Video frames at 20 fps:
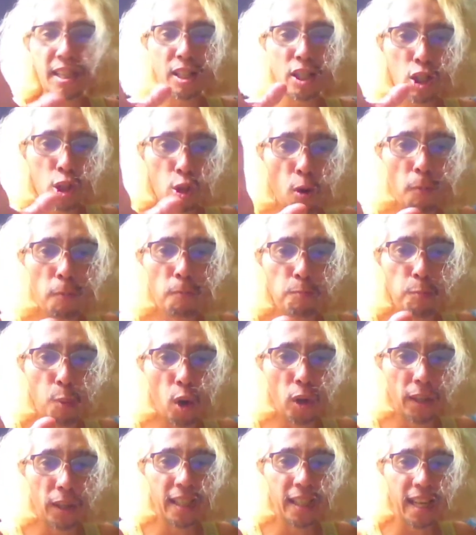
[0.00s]
so
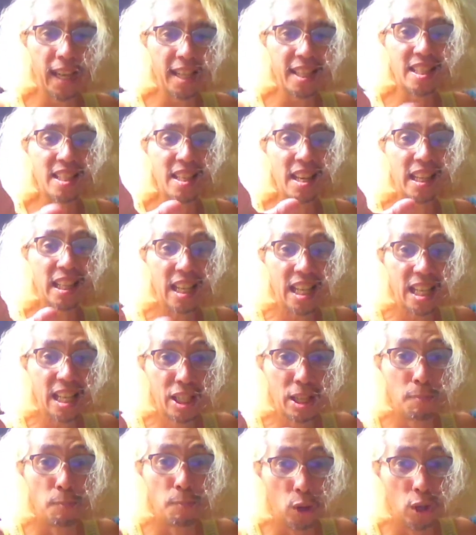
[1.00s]
boring, it's
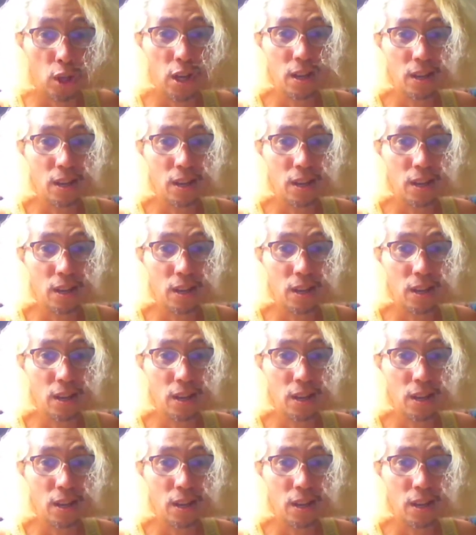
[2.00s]
negligible.